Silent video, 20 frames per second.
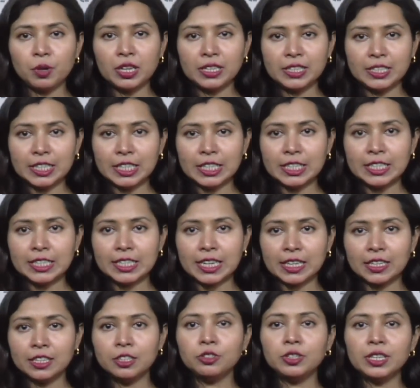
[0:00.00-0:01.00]
political
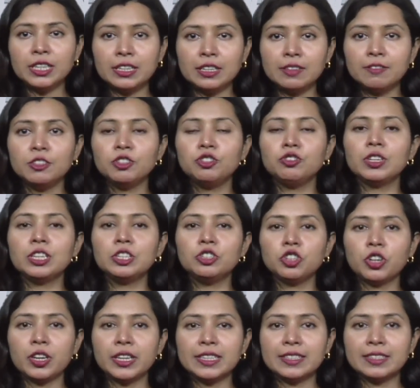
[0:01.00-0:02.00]
struggle to individual
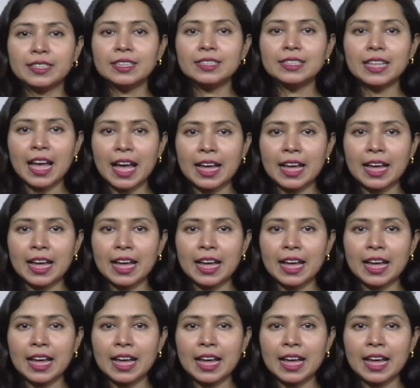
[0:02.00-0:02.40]
choices